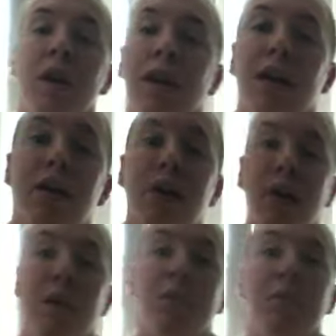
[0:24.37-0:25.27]
And
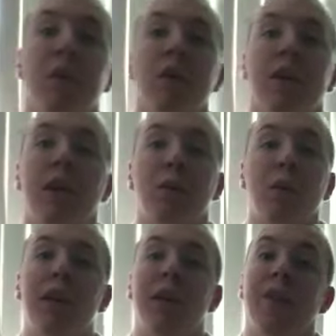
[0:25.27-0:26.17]
um, Next
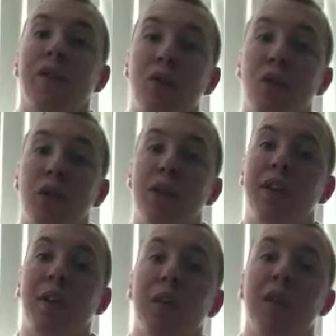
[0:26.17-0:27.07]
week, I have two
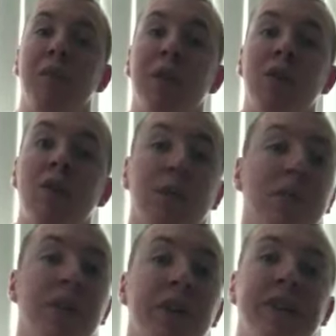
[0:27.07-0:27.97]
creeds coming in the mail.
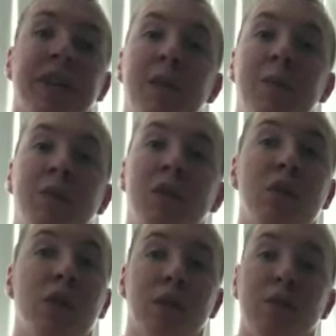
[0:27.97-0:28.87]
I'm very excited for
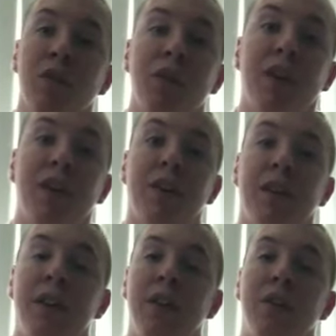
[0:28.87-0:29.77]
those because I'm really
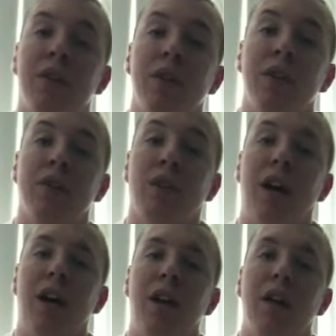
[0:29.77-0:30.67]
liking these creeds a
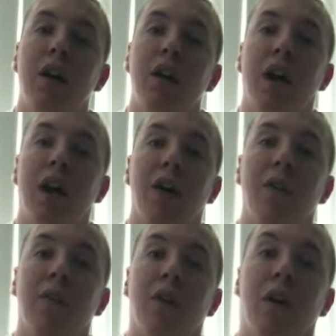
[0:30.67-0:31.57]
lot. I
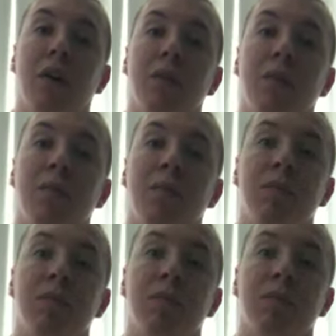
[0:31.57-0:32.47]
have uh,
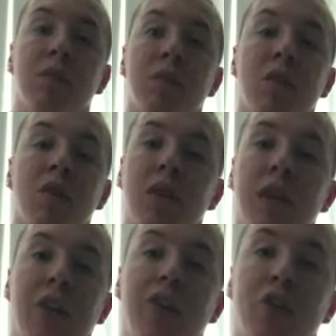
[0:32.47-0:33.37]

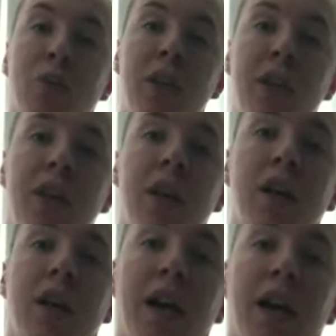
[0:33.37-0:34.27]
Green Irish Tweed
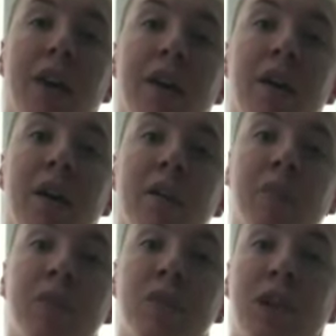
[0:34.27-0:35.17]
and uh,
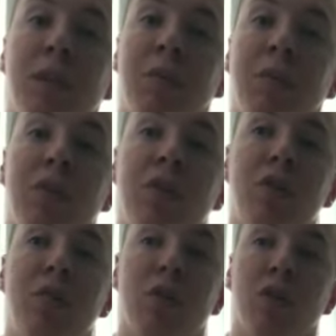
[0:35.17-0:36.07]
Millesime
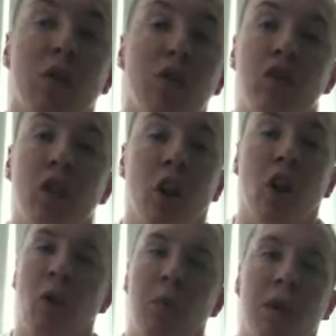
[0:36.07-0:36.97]
Imperial. Both of those, I
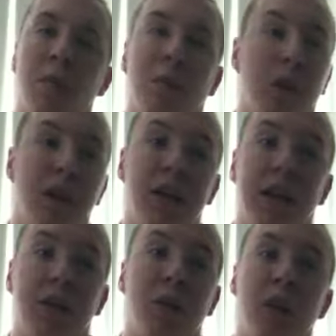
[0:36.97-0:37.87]
hope, come Monday
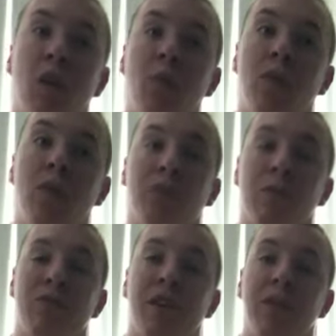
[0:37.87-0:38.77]
next week, hopefully,
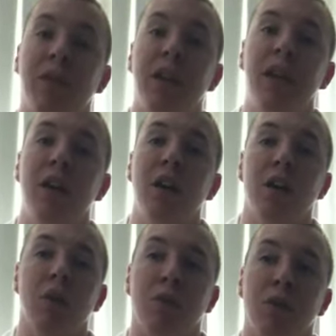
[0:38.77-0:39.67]
from FragranceNet.
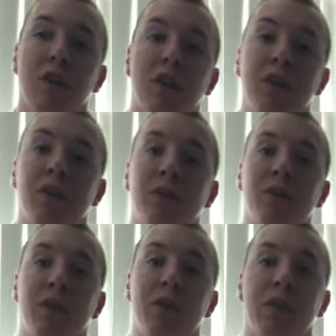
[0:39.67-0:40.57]
They're a pretty good deal on
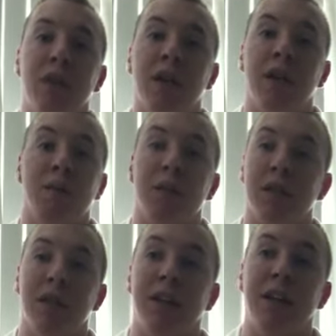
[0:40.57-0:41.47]
FragranceNet, and I'm
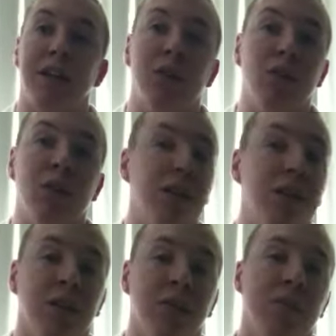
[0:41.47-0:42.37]
excited to get those in
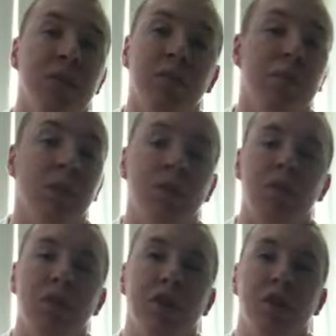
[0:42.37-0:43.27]
because I'm really,
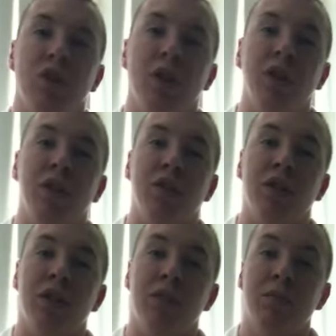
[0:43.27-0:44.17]
really enjoying these
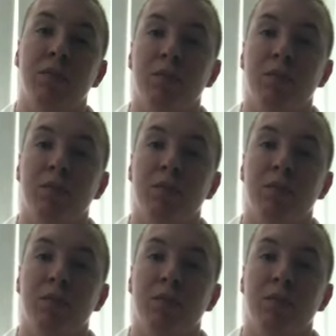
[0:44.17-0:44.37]
creeds.